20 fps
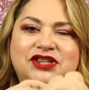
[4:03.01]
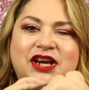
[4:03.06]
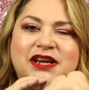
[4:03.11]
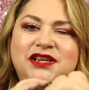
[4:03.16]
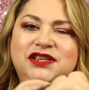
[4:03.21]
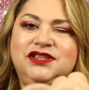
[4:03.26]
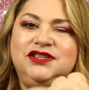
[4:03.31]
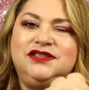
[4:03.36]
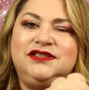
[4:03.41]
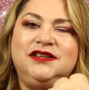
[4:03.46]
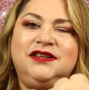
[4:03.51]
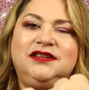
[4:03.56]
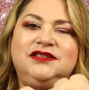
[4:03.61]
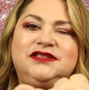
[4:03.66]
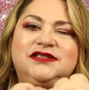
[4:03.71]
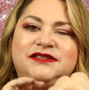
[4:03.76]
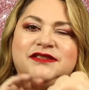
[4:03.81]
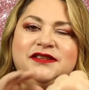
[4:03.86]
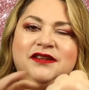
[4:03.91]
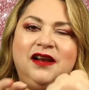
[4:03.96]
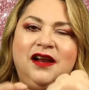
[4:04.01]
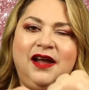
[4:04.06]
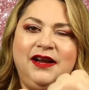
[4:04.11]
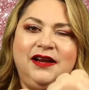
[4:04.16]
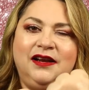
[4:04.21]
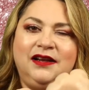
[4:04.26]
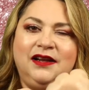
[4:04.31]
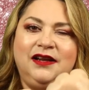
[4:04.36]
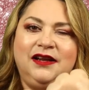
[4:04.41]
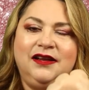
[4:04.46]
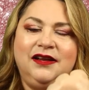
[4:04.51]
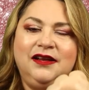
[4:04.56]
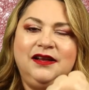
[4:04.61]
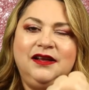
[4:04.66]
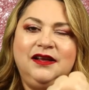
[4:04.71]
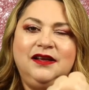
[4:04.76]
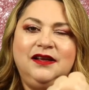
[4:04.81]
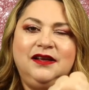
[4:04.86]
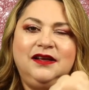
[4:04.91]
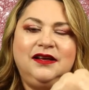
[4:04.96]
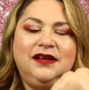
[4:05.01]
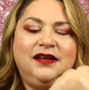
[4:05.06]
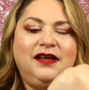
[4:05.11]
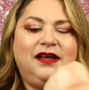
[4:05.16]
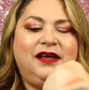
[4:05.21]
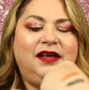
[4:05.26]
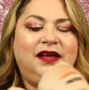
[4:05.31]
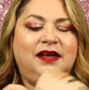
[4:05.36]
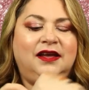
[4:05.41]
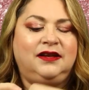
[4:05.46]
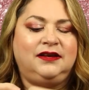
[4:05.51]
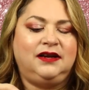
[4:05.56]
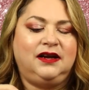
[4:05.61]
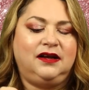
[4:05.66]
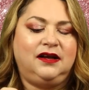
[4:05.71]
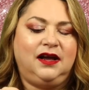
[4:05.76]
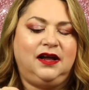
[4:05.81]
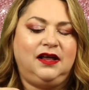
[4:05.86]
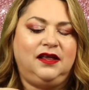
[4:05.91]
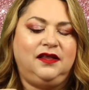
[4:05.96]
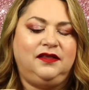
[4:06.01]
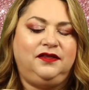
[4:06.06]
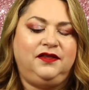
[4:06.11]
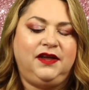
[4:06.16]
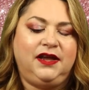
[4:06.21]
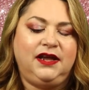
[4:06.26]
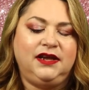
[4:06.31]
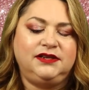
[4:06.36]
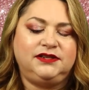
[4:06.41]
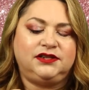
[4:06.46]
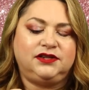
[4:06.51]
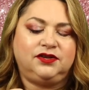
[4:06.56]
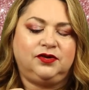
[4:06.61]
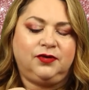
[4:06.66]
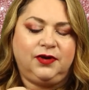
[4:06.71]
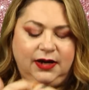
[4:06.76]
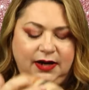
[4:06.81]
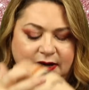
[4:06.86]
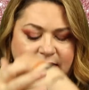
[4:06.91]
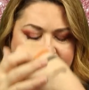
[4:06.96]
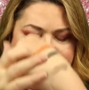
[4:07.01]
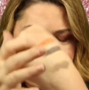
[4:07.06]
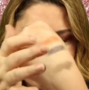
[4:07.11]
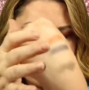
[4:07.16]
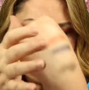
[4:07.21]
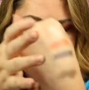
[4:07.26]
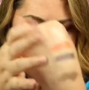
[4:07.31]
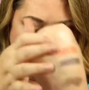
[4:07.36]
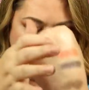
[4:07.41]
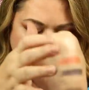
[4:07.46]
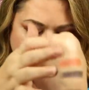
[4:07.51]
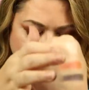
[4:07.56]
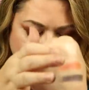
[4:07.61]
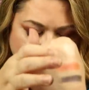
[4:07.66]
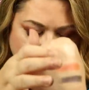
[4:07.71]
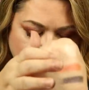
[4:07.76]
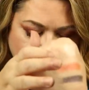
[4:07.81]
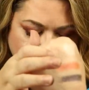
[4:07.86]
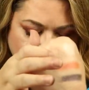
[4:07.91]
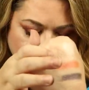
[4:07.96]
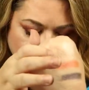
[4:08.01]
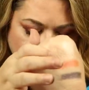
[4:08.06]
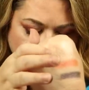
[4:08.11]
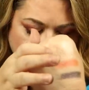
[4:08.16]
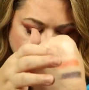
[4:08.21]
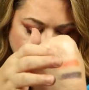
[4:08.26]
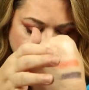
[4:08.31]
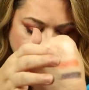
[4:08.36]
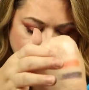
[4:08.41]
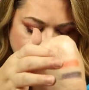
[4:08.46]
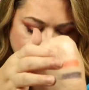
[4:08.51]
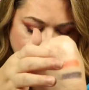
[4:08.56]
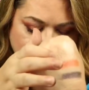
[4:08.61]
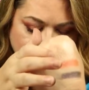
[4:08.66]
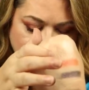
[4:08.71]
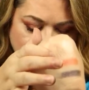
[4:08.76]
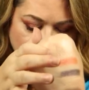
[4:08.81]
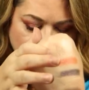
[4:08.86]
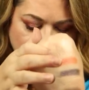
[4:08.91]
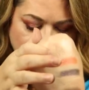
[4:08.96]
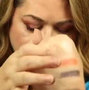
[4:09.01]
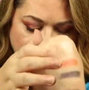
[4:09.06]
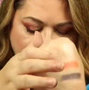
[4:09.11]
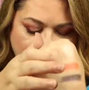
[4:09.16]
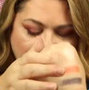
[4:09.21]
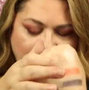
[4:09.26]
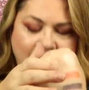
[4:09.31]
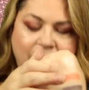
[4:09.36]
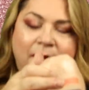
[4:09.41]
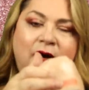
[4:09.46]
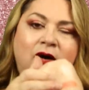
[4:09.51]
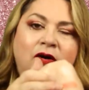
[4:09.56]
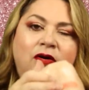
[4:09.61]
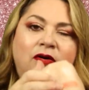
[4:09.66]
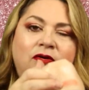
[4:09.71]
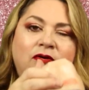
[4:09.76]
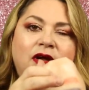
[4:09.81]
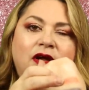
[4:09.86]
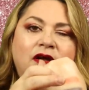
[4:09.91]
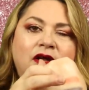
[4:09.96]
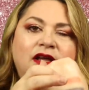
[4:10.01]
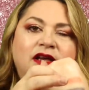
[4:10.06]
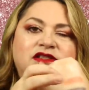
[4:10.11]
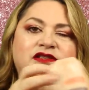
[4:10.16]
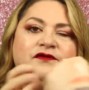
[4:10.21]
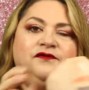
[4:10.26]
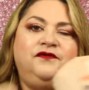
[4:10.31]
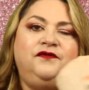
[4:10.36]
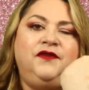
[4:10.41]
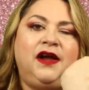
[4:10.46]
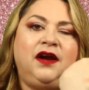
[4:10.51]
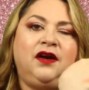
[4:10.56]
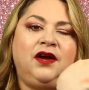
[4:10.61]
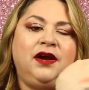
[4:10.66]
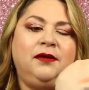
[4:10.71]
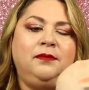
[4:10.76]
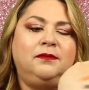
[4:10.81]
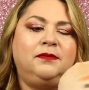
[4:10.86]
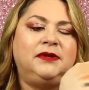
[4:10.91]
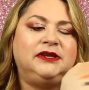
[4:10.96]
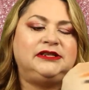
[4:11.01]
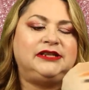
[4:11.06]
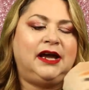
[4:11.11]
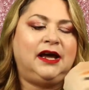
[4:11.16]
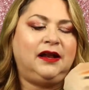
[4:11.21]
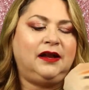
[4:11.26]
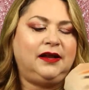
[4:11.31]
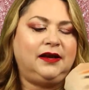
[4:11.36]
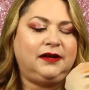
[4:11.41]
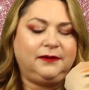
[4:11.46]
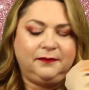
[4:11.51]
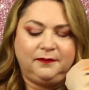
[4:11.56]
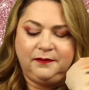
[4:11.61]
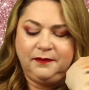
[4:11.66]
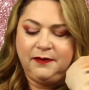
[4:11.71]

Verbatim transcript: changes it slightly. And these three, especially this one, Fireball, is very metallic.